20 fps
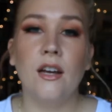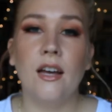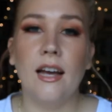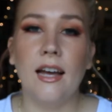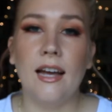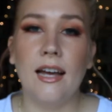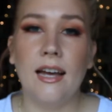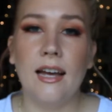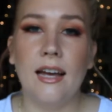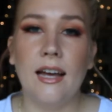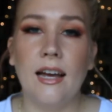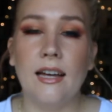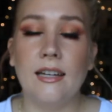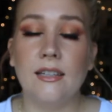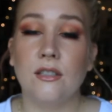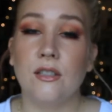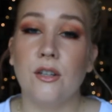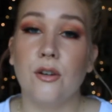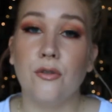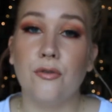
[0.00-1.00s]

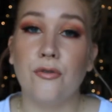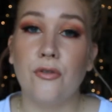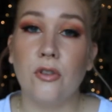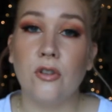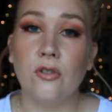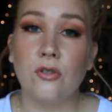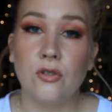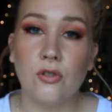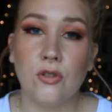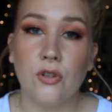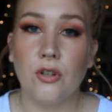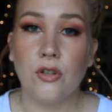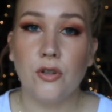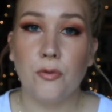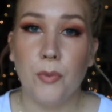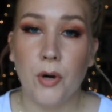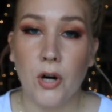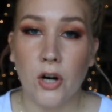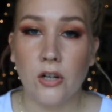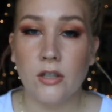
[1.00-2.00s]
So for the
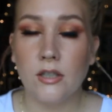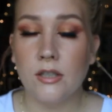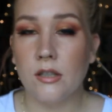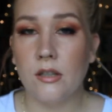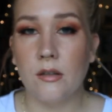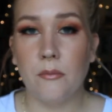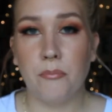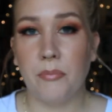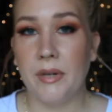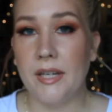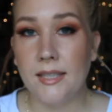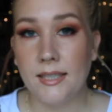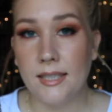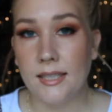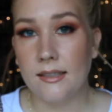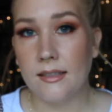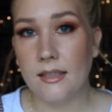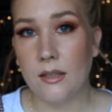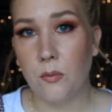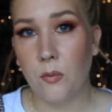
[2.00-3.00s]
skirt part,
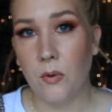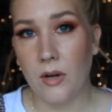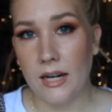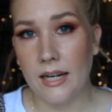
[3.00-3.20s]
basically what